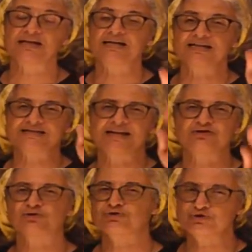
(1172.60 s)
Is that
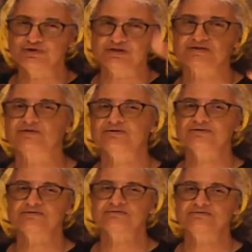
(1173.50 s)
your unit
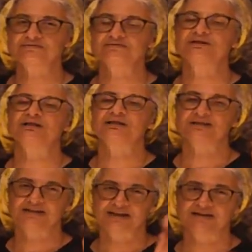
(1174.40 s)
circle?
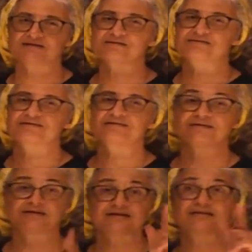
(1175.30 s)
Yes,
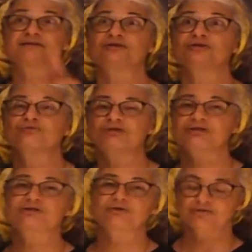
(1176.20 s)
this is a unit
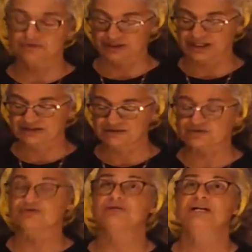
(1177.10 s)
circle
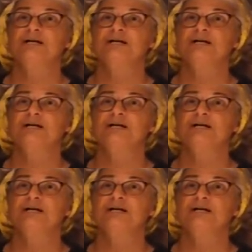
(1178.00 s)
answer.